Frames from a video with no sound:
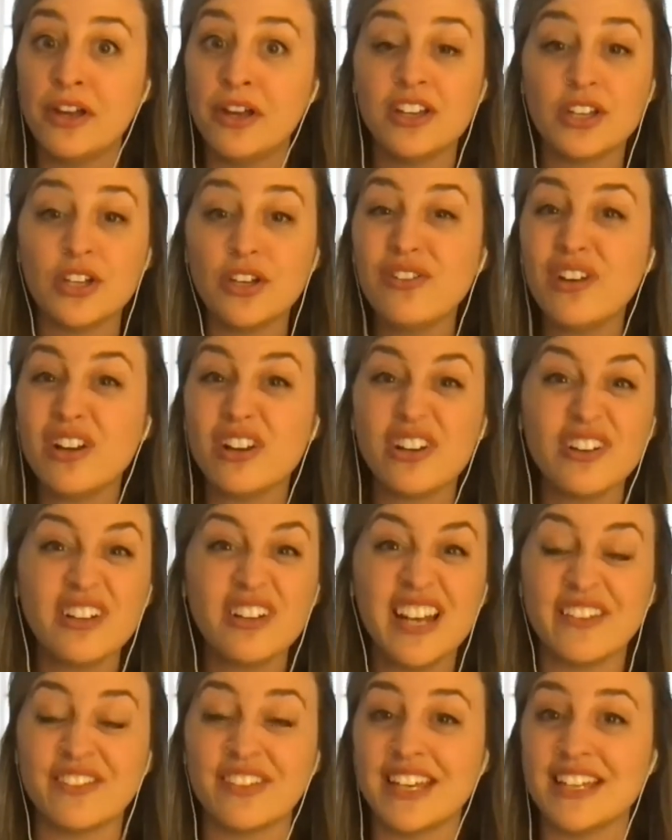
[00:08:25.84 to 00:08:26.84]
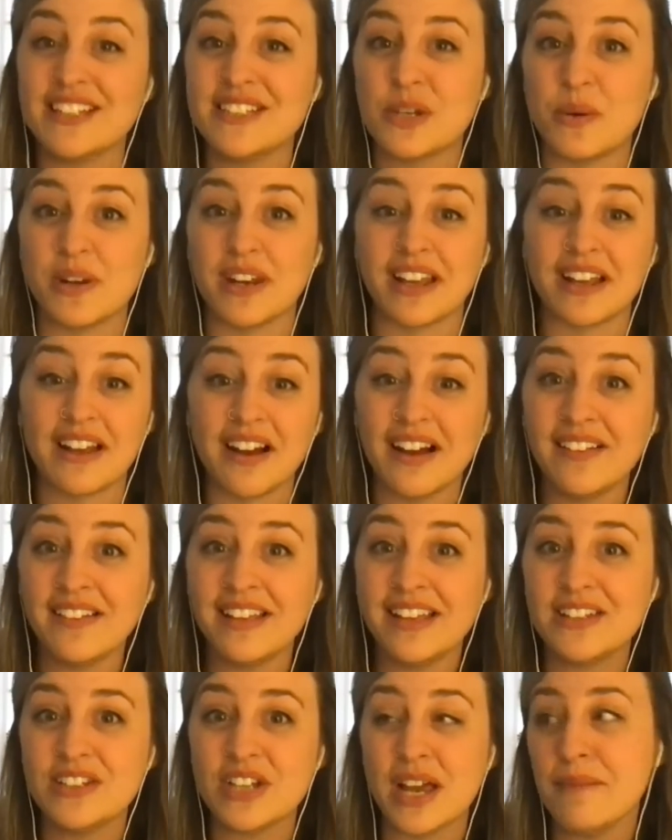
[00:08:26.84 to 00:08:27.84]
you're, you're going to have kids going to
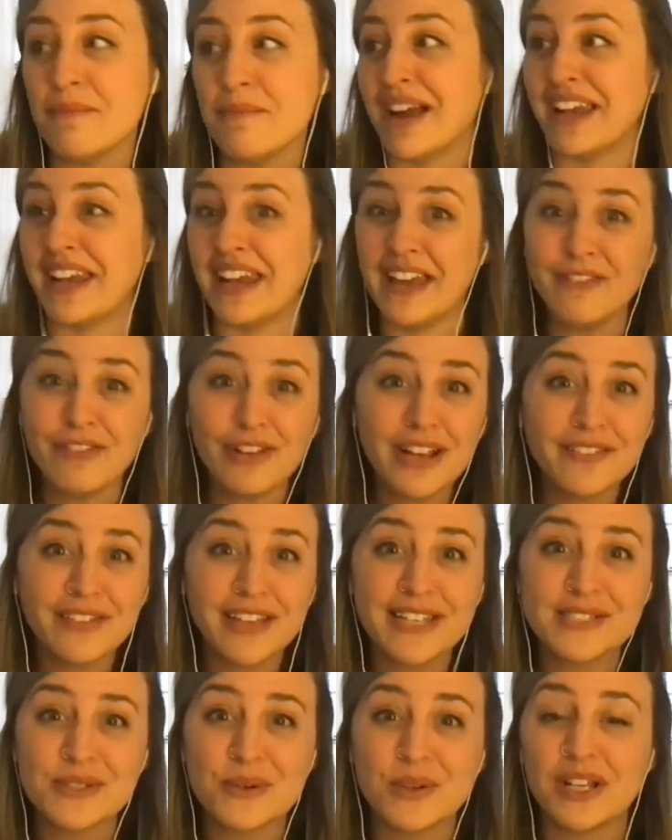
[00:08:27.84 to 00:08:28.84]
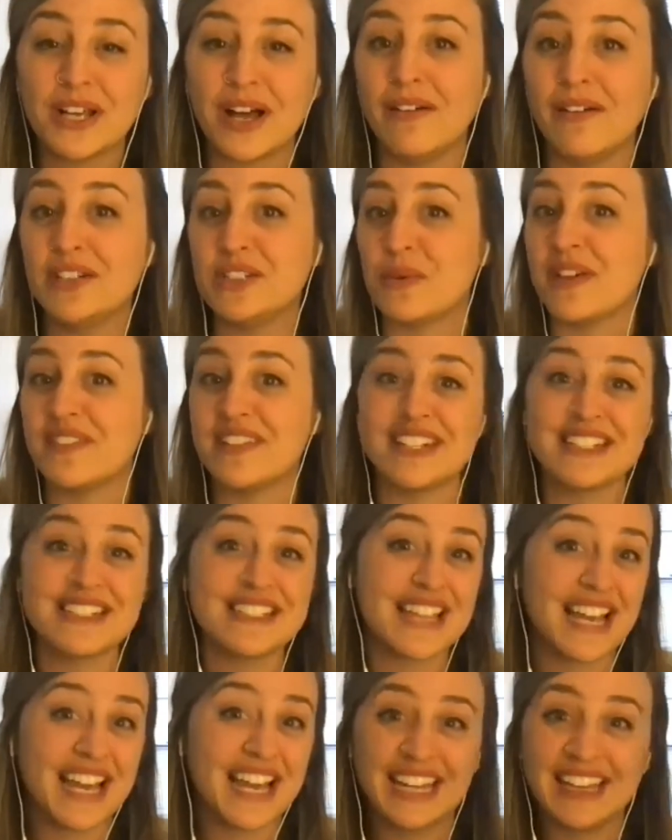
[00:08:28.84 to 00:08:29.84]
college. I might never have kids going to college. We had to
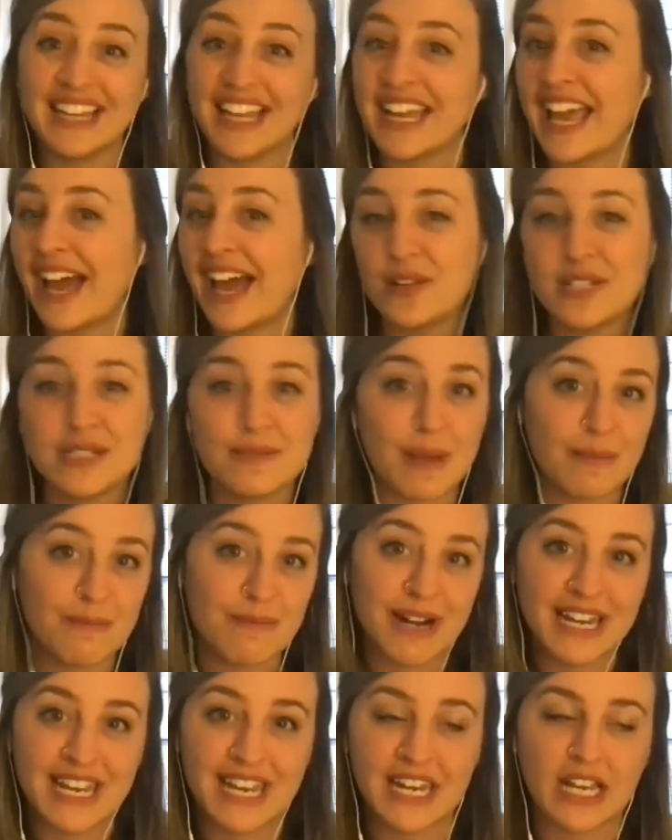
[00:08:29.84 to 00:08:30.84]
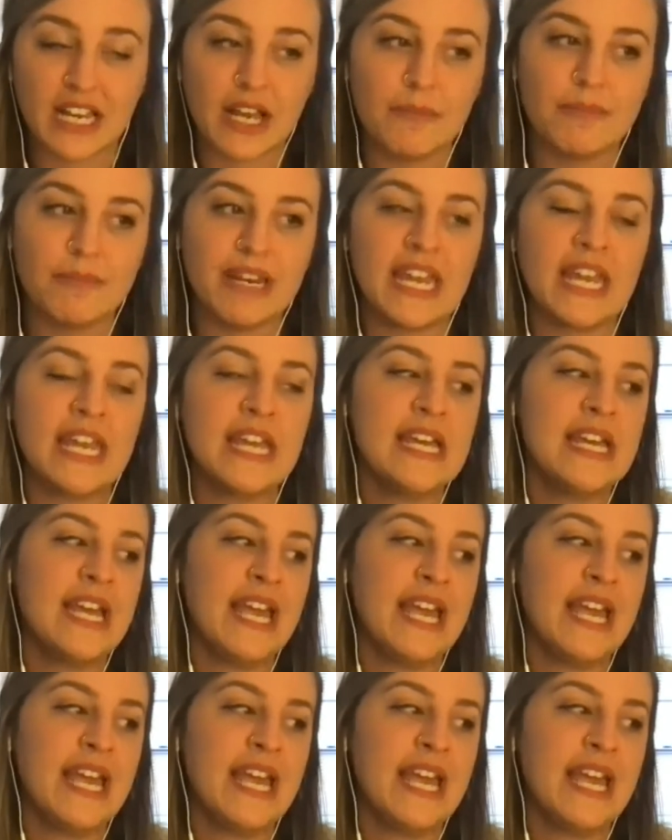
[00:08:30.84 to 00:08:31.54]
decide like how to spend money in a company.